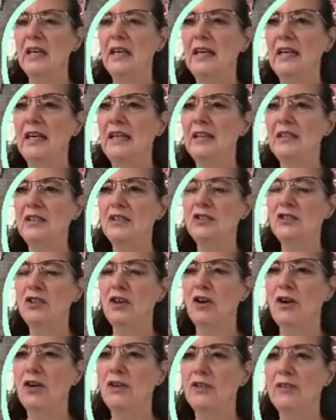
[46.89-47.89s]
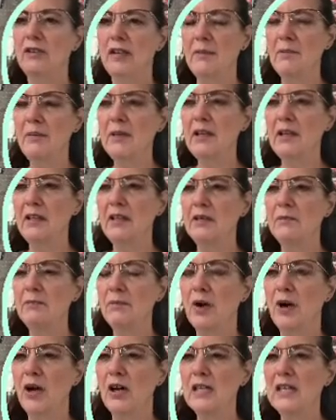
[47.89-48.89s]
It is called Stampin' Cut and
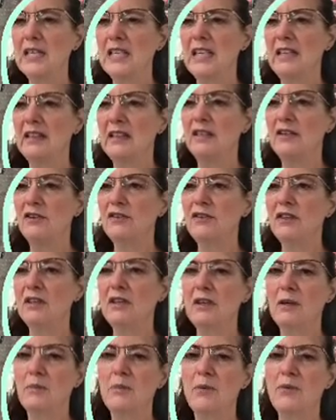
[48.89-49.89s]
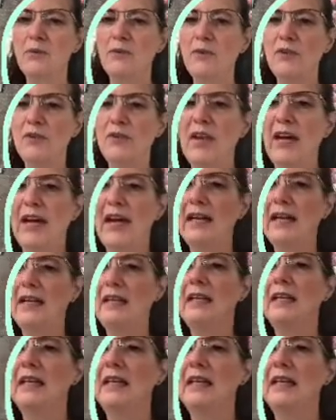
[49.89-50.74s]
Emboss, and there's the number for that.